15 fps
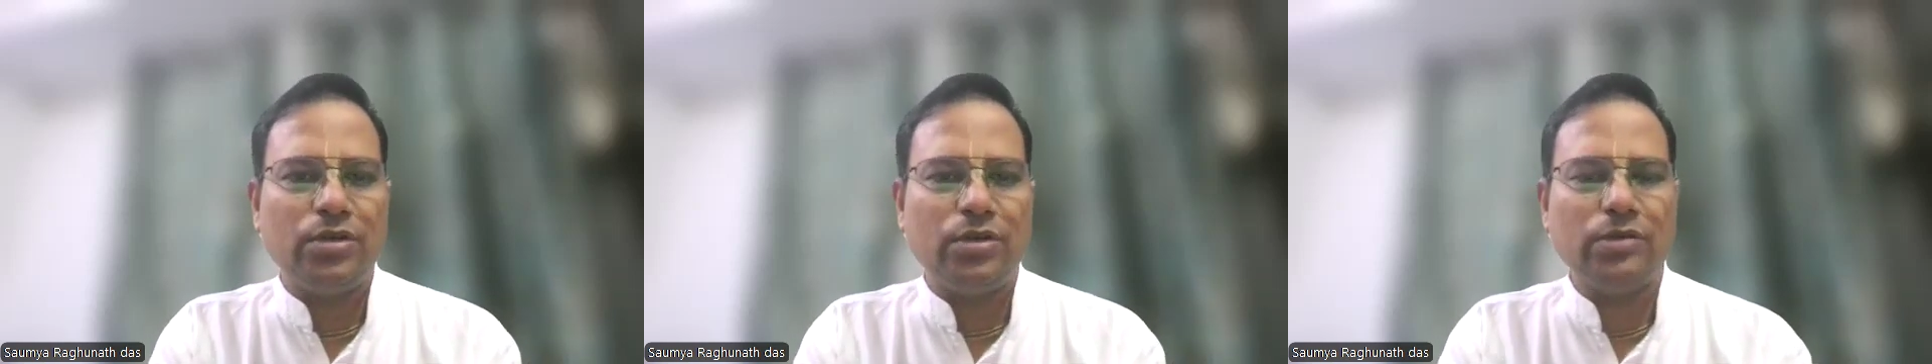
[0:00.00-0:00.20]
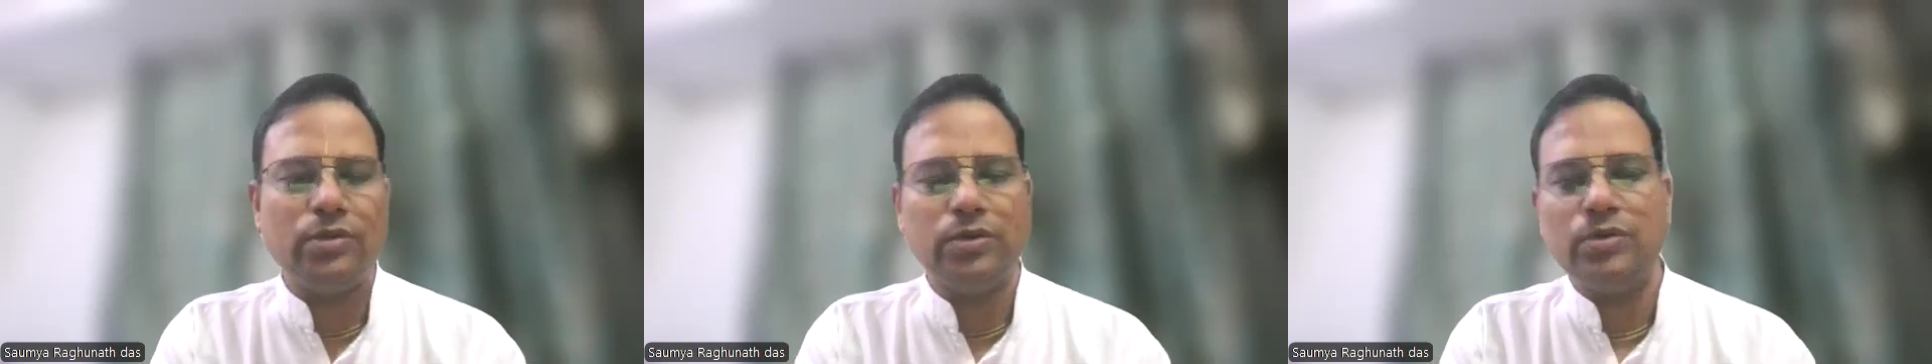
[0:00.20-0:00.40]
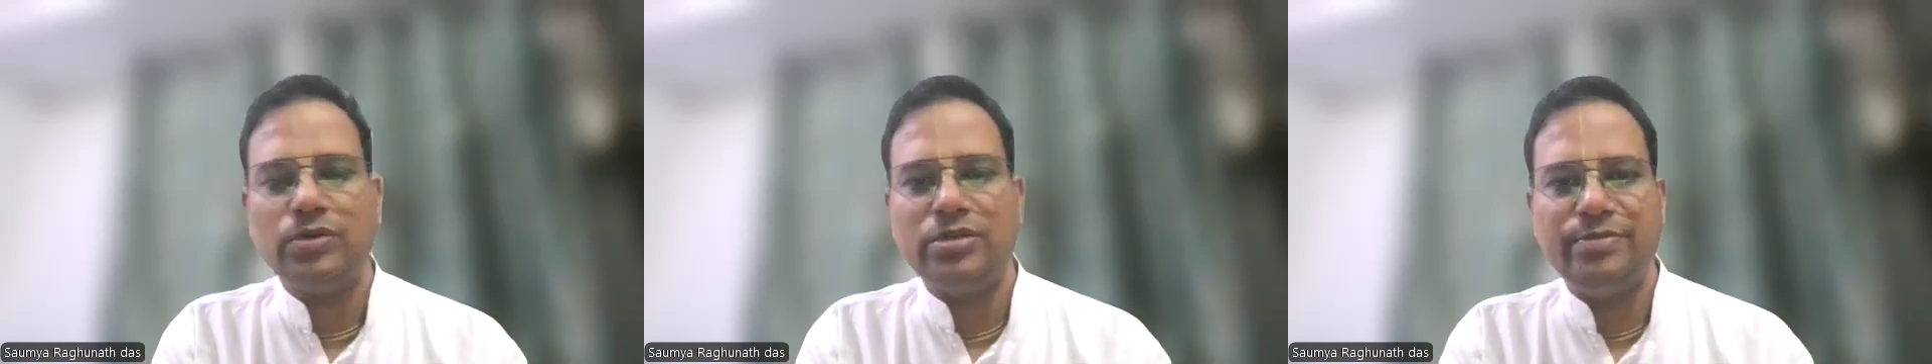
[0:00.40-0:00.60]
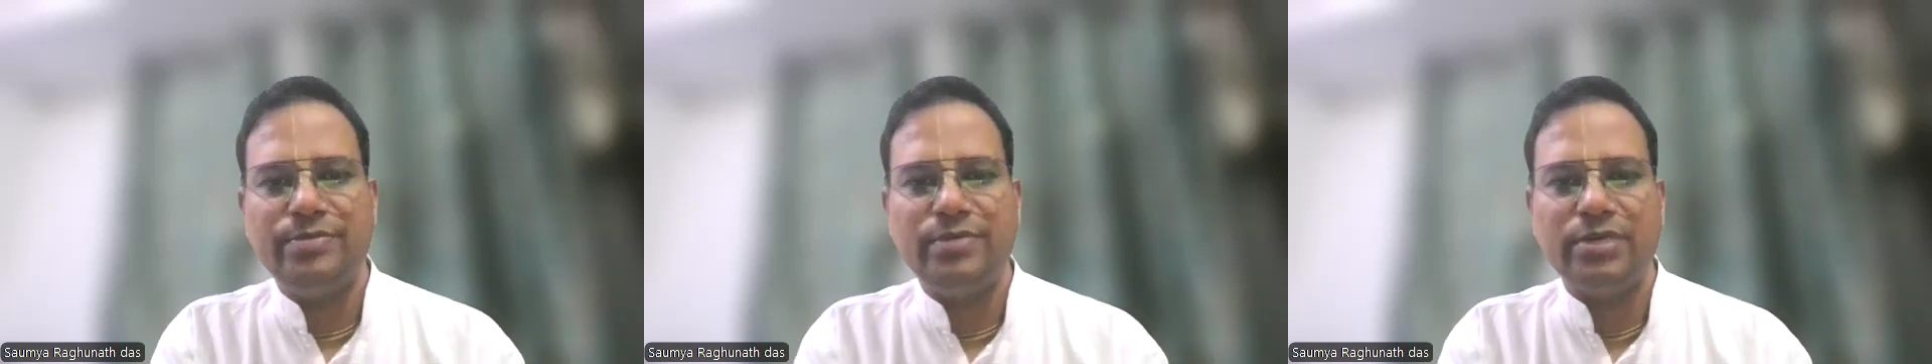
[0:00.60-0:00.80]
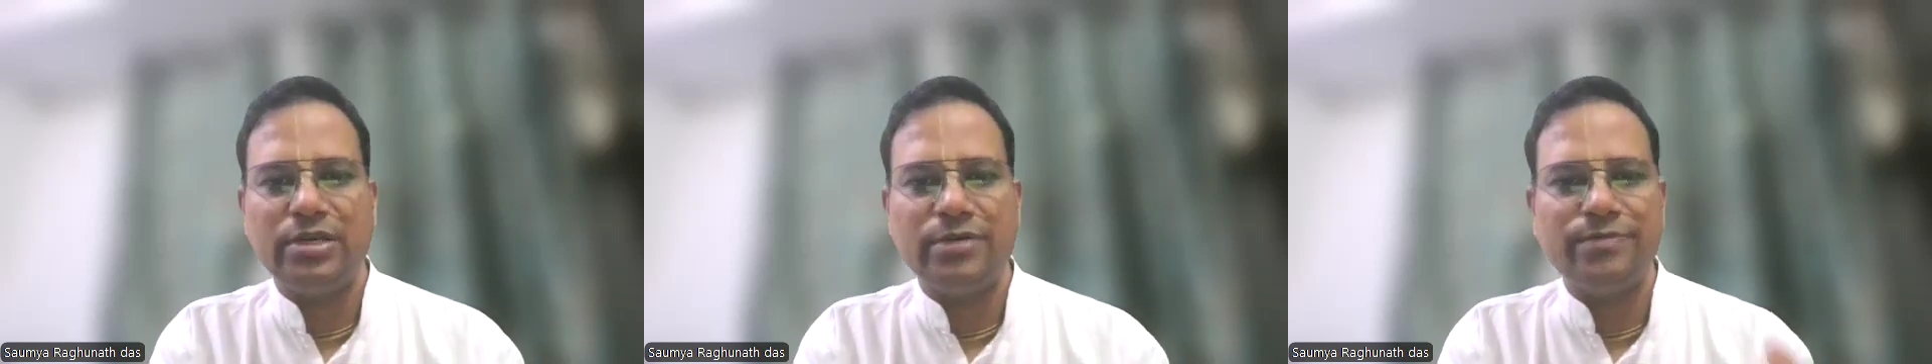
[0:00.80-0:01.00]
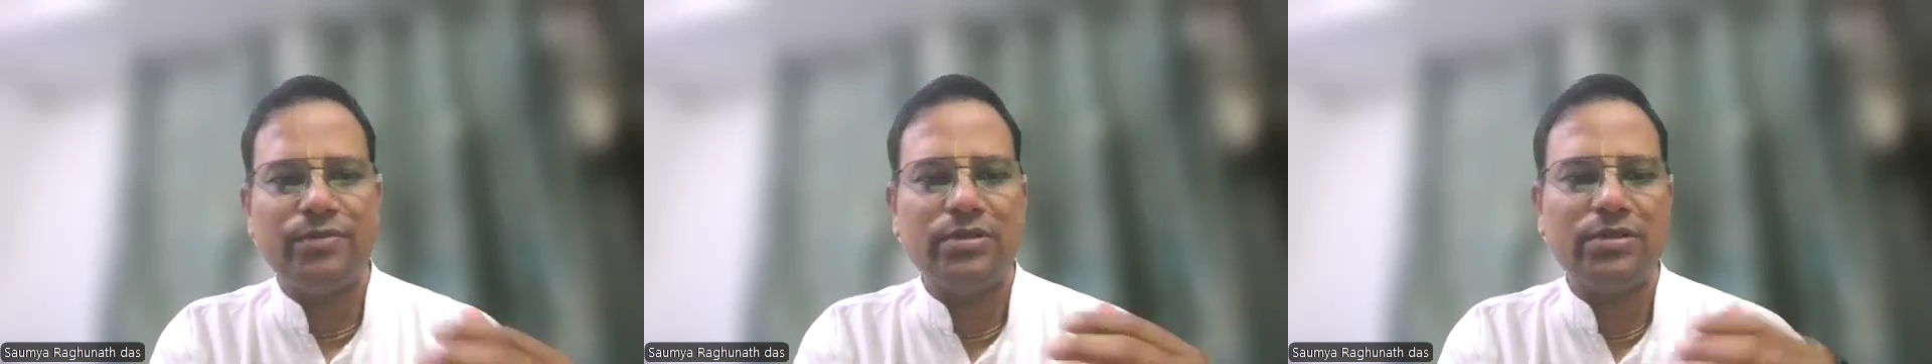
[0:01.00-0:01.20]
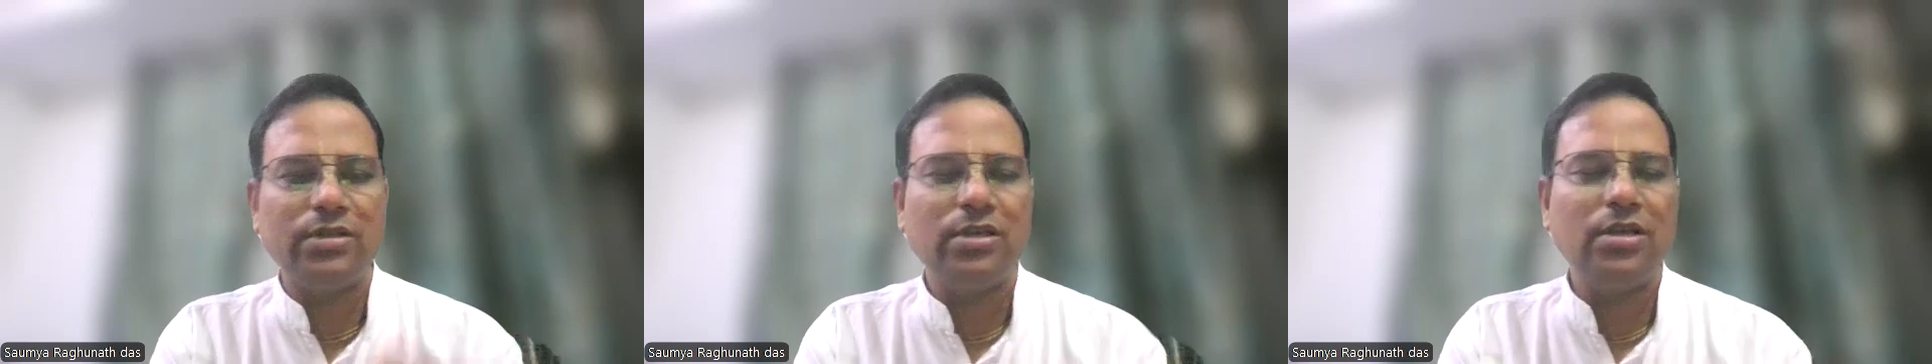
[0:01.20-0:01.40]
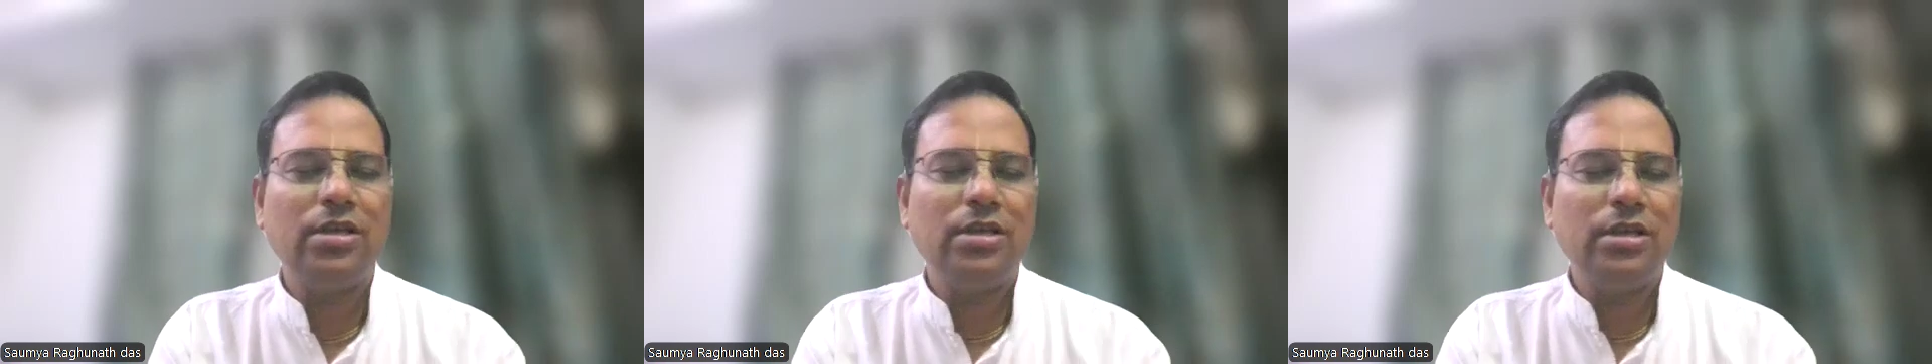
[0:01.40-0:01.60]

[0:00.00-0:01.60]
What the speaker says: also, he becomes,